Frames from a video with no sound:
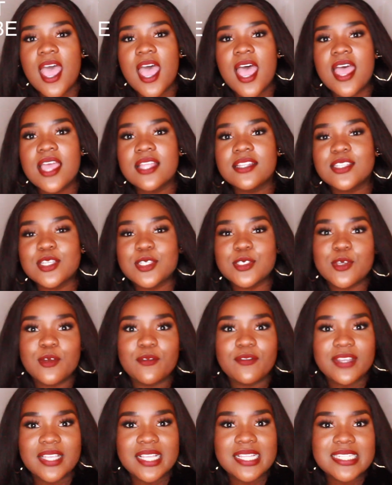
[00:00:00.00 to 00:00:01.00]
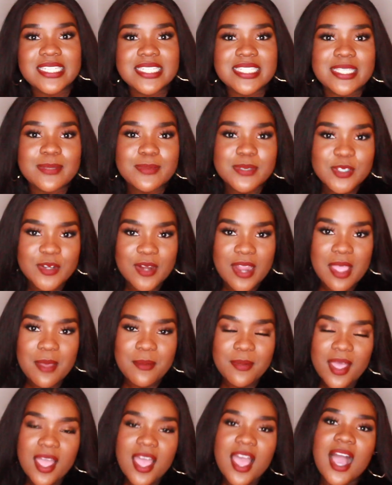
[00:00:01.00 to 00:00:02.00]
and don't forget to subscribe.